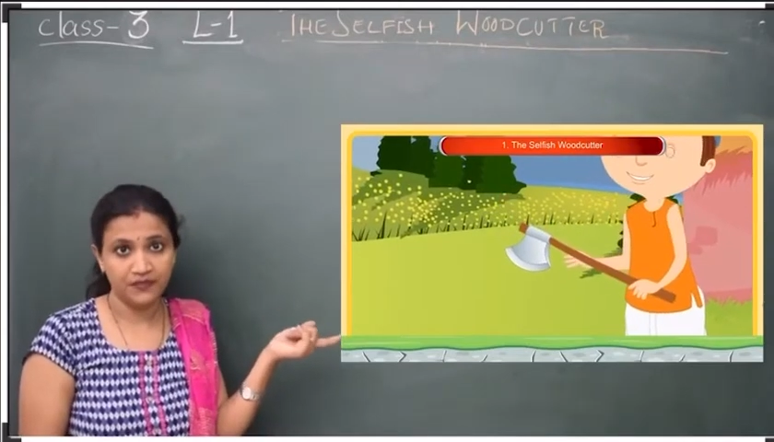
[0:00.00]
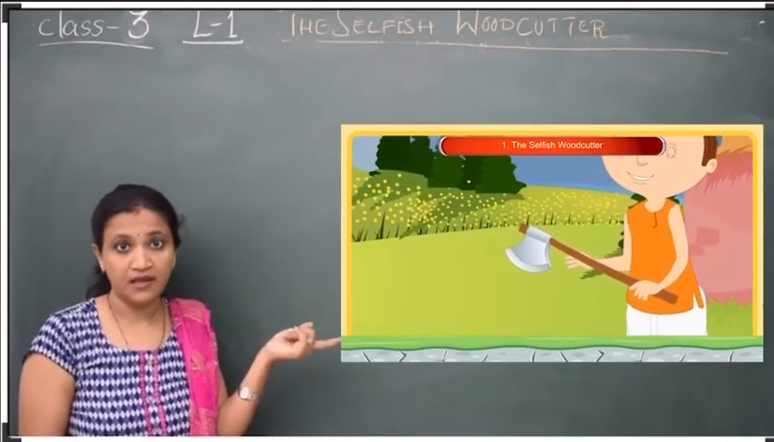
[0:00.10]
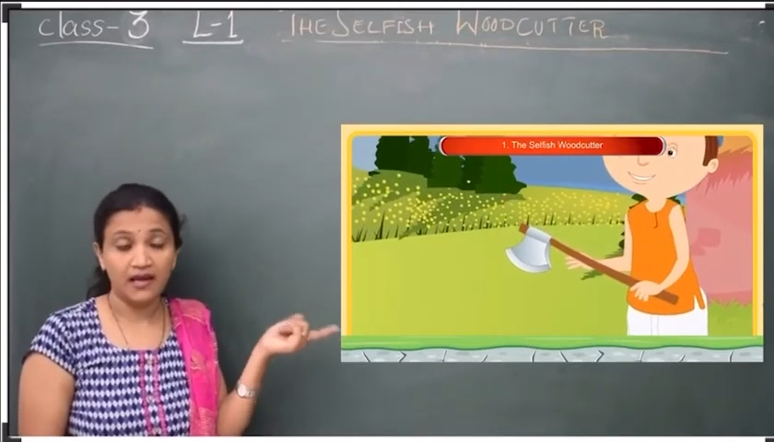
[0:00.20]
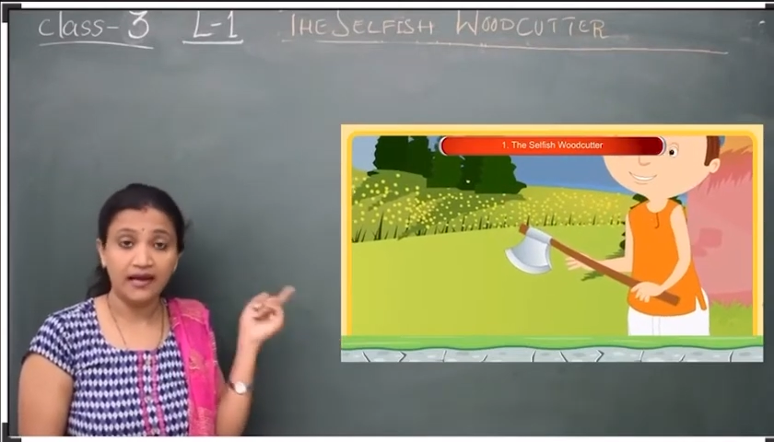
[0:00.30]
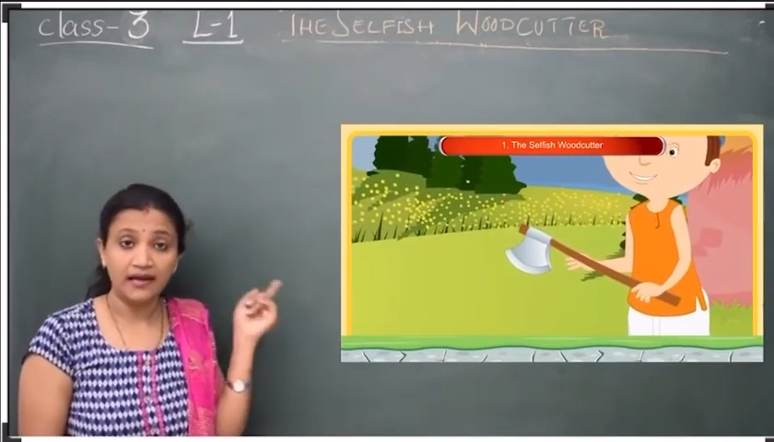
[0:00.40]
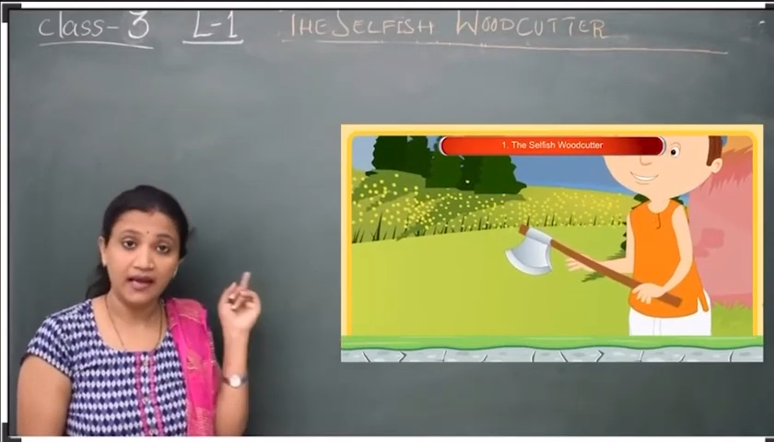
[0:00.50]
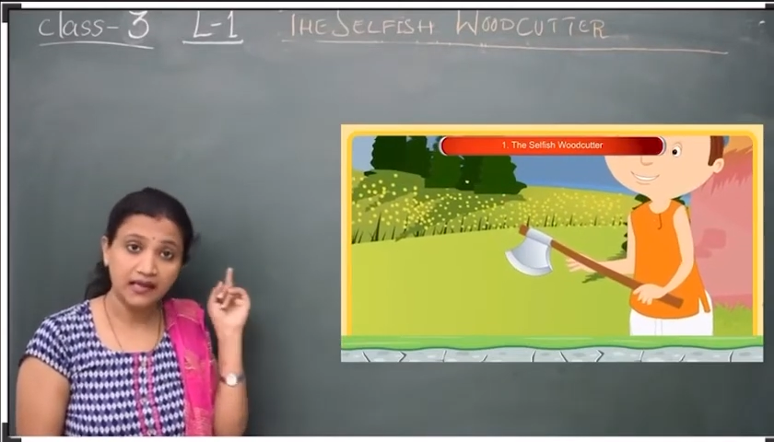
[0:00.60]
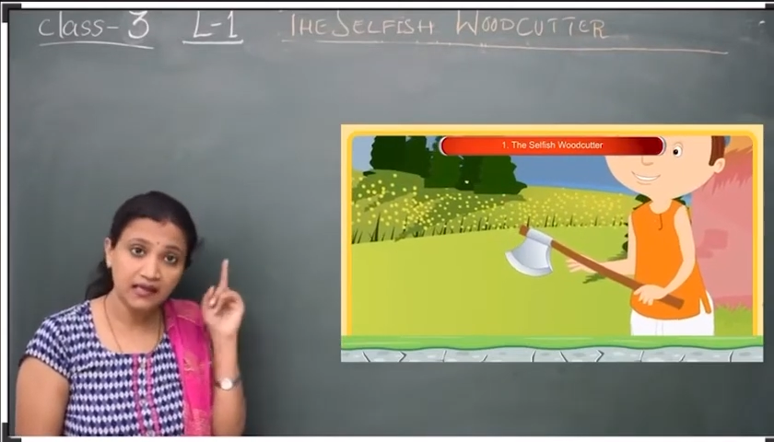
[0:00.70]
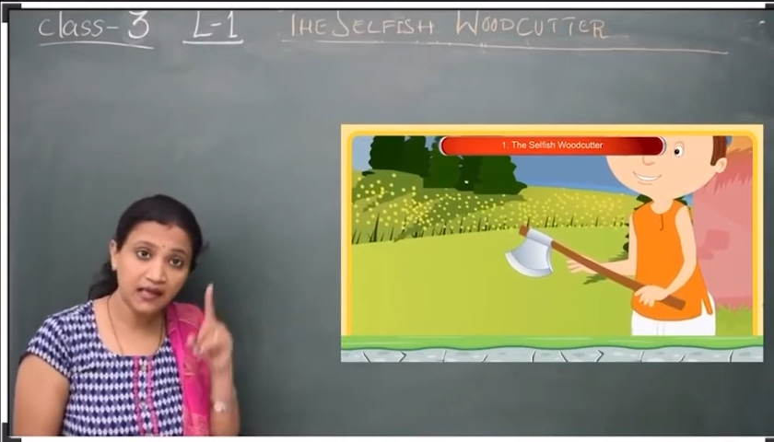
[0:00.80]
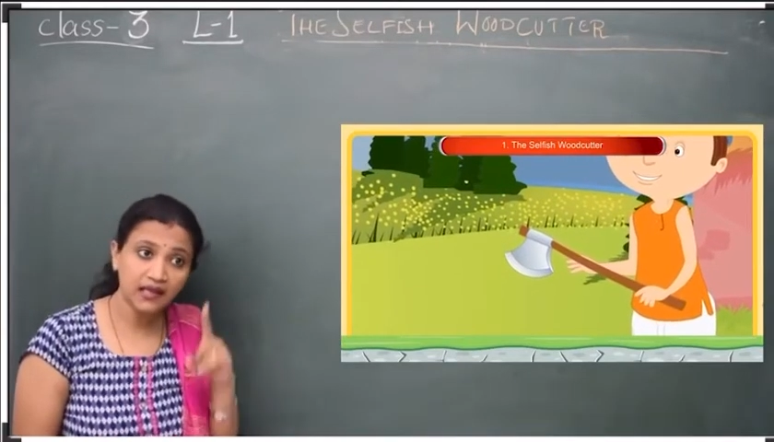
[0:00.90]
And
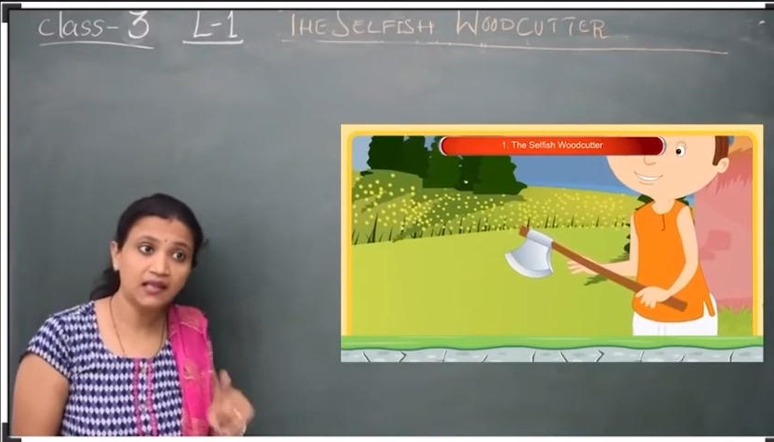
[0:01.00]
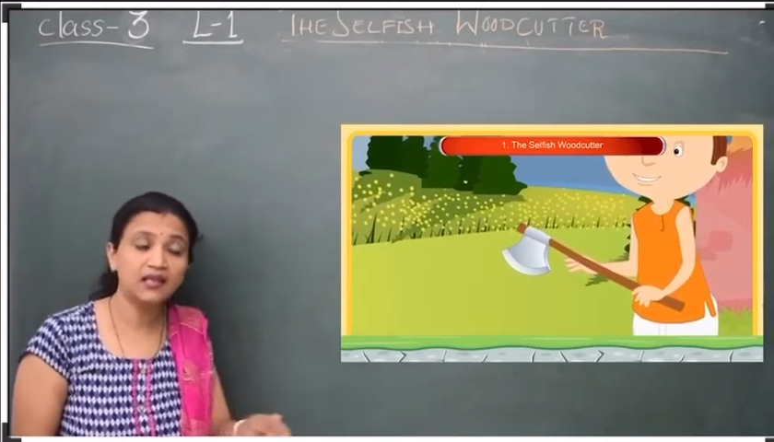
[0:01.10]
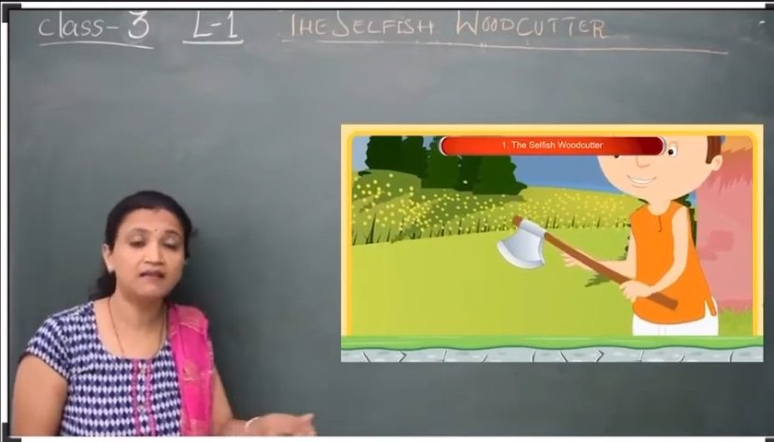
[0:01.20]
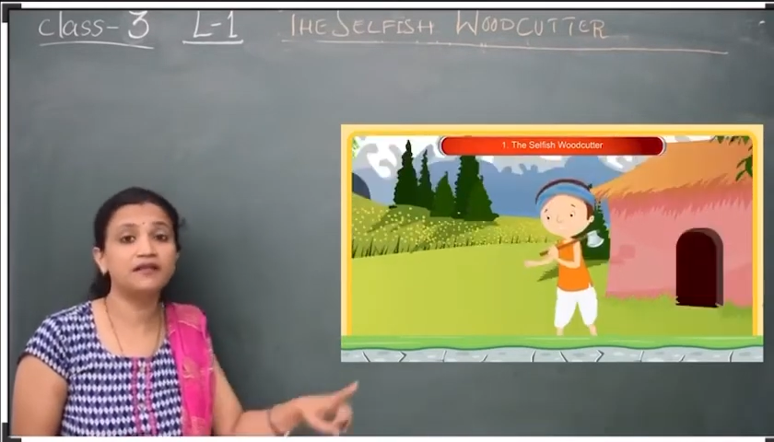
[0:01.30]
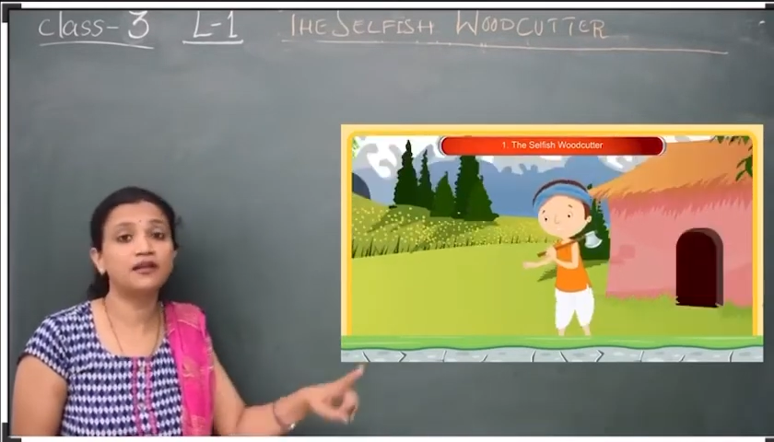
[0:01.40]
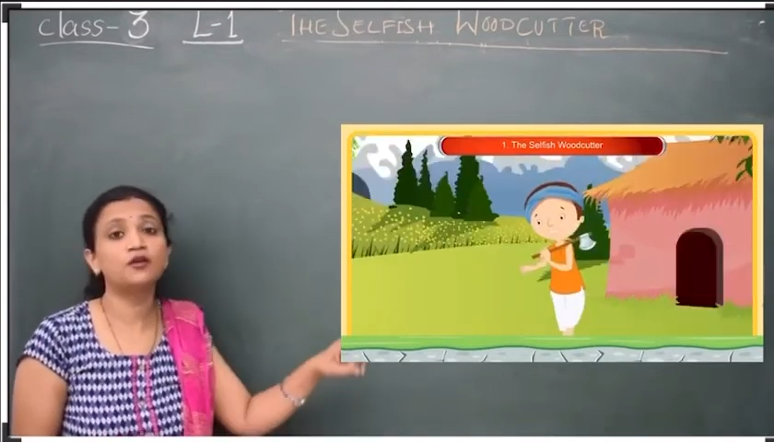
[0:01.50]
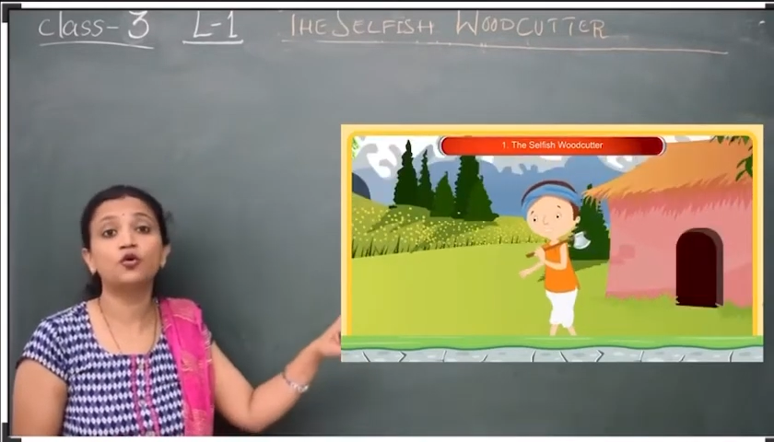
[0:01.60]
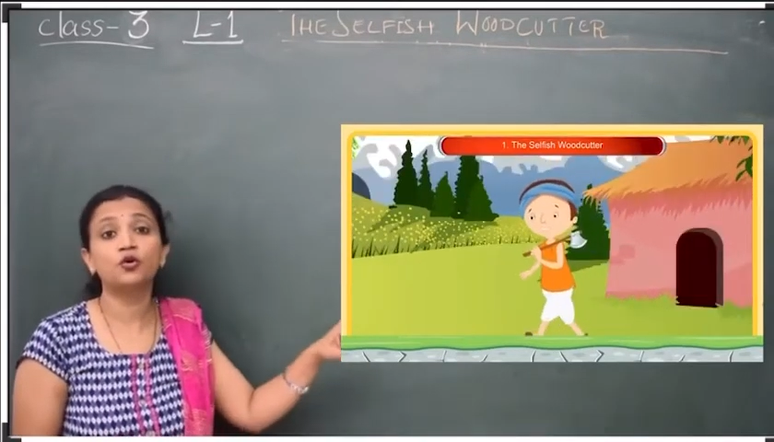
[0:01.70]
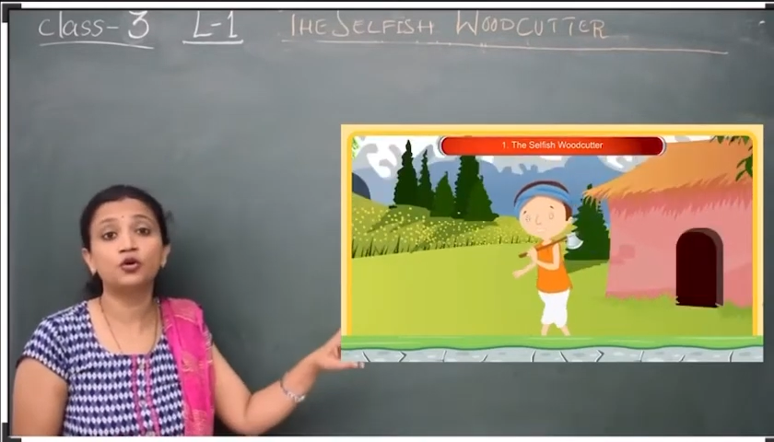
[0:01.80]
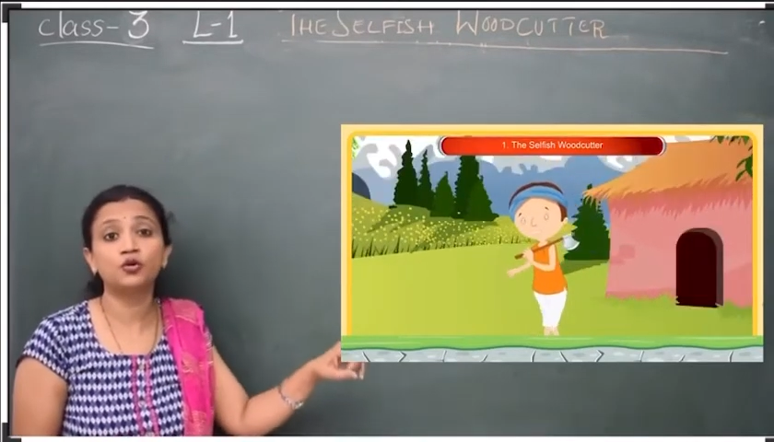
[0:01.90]
again he will
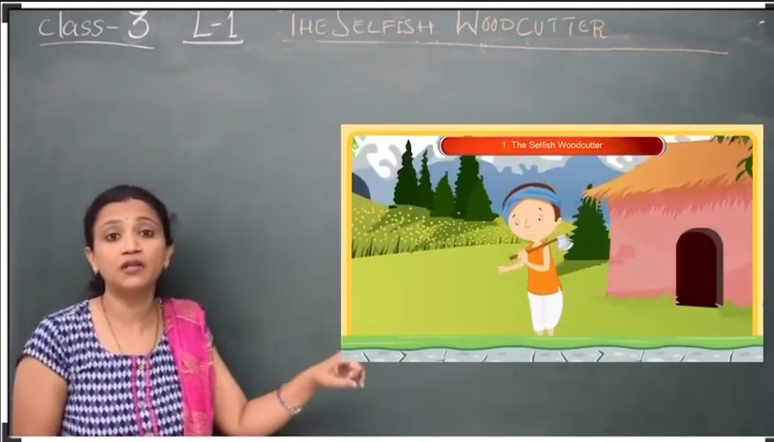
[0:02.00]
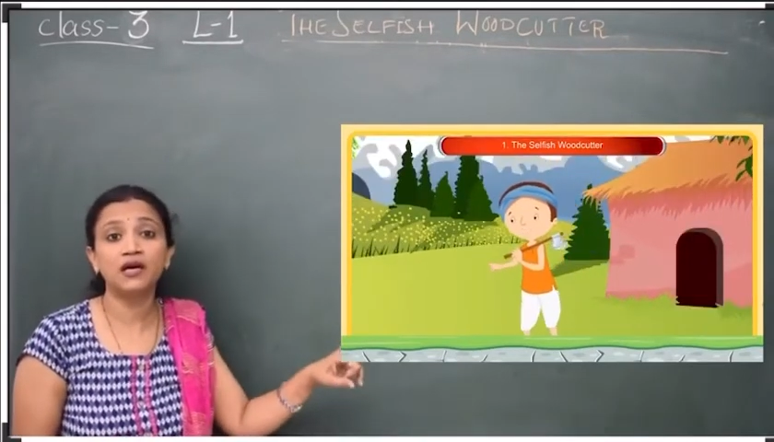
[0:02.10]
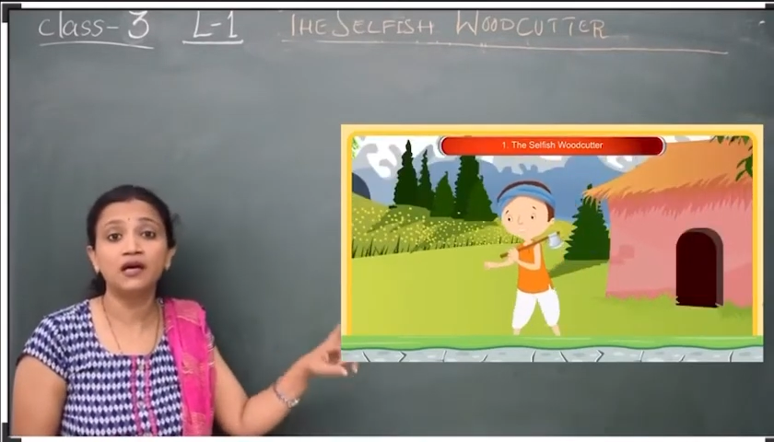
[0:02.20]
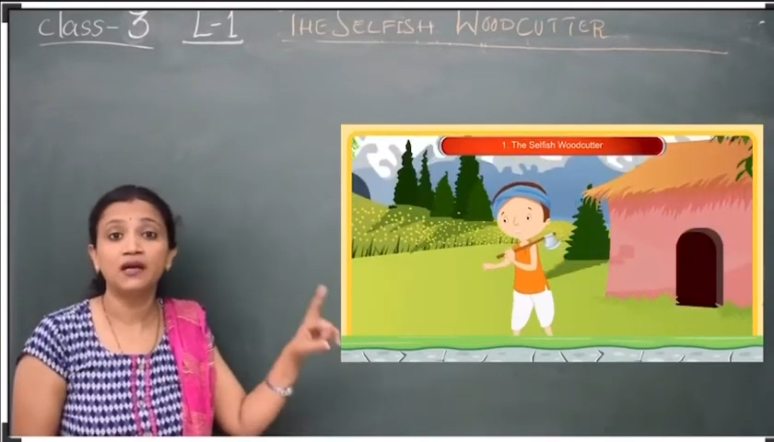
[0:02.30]
go to the